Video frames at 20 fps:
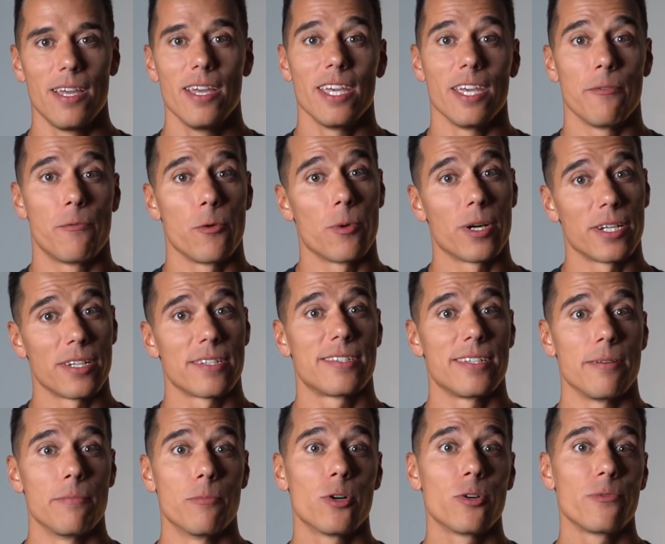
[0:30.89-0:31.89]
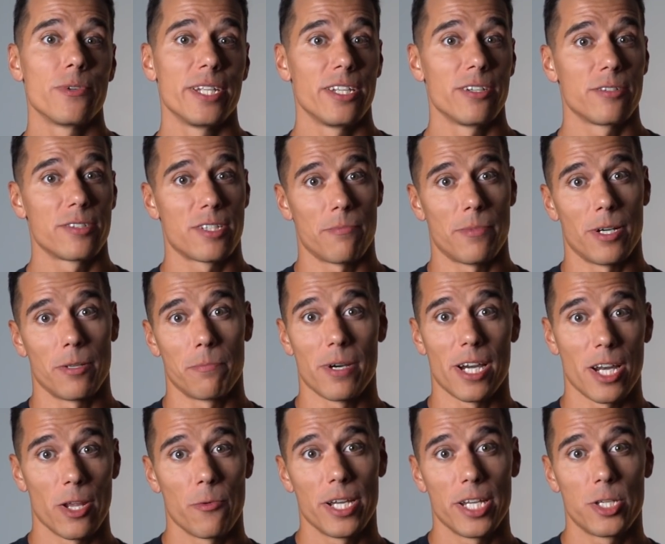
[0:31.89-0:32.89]
If you wanna see more videos about
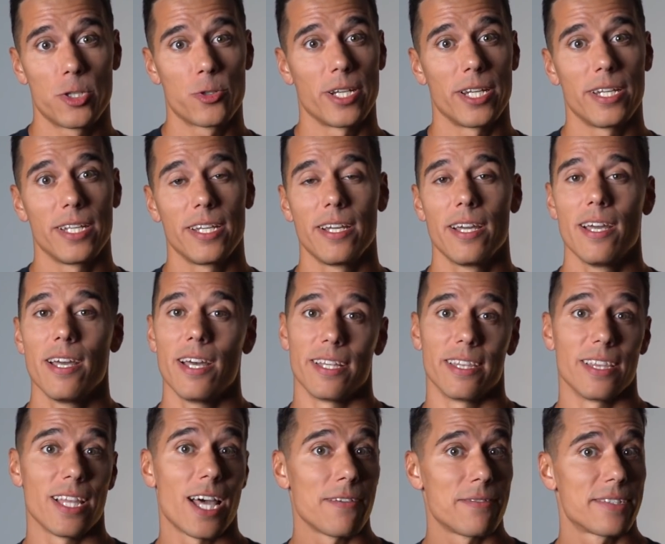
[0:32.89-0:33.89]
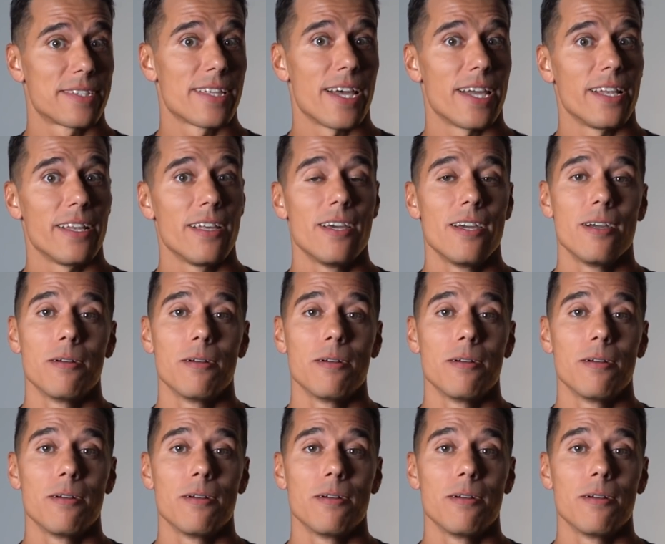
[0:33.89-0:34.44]
bodyweight training and lifestyle,